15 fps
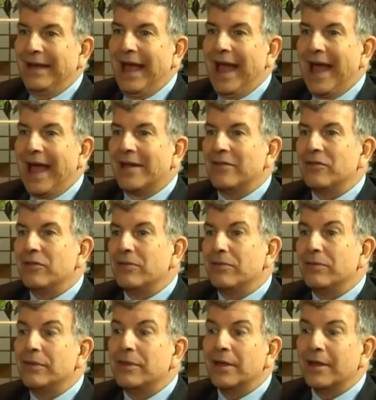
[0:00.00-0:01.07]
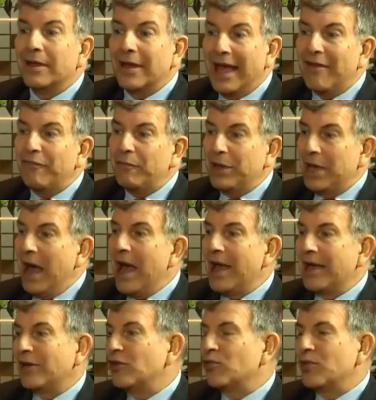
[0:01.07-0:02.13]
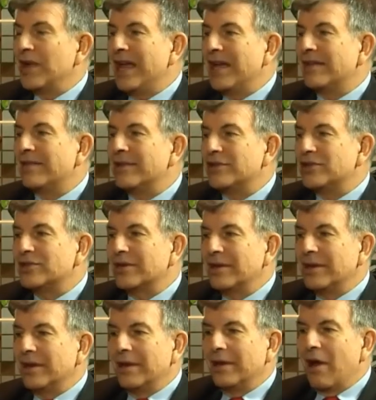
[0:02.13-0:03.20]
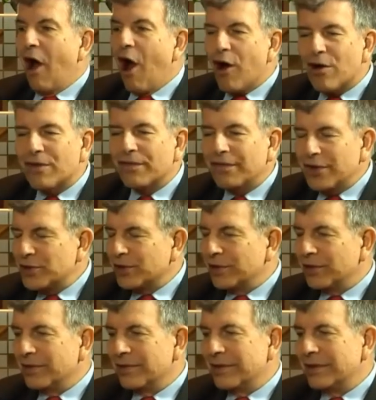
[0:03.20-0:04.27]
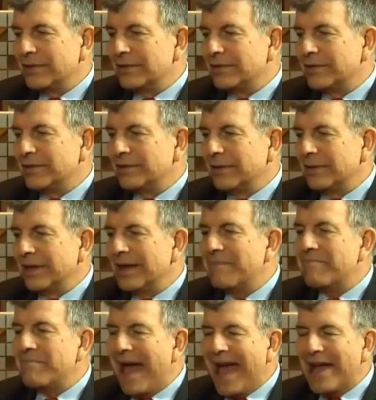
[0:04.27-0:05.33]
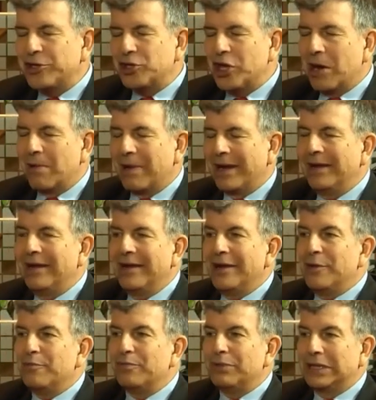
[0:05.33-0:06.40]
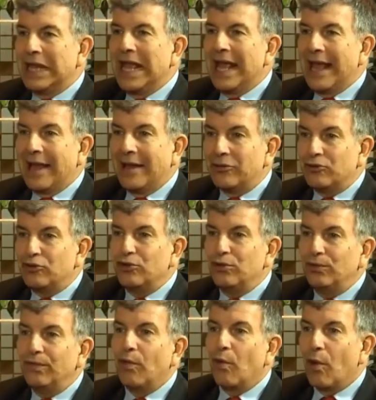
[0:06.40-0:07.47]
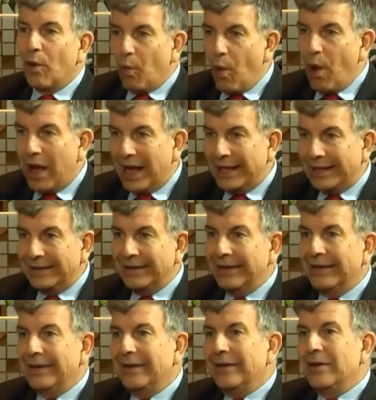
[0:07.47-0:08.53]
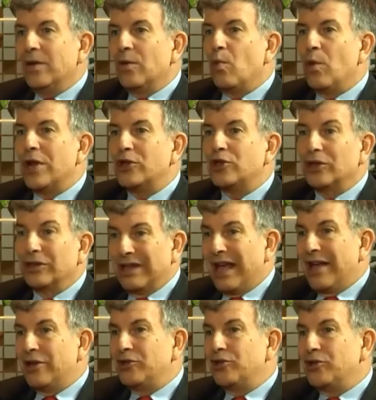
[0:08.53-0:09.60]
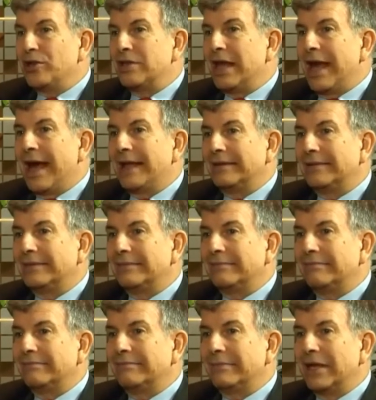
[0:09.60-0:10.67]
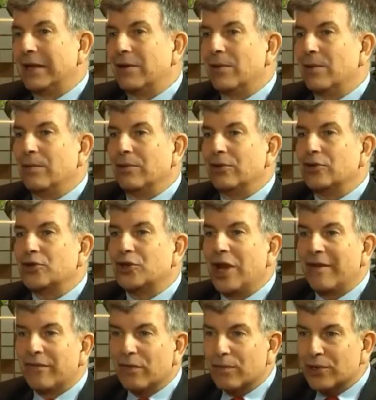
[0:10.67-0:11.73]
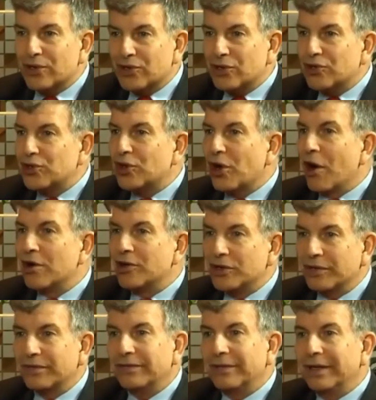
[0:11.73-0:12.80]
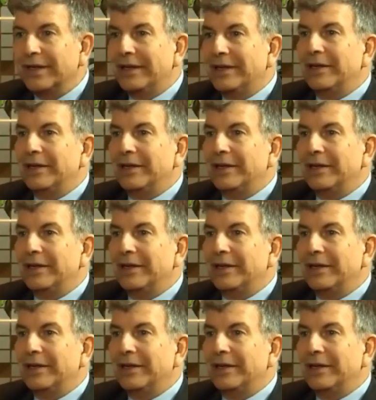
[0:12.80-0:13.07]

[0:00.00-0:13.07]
And the FBI created this artificial, this imaginary plan 241, which alleged that, you know, Schaeffer was in charge of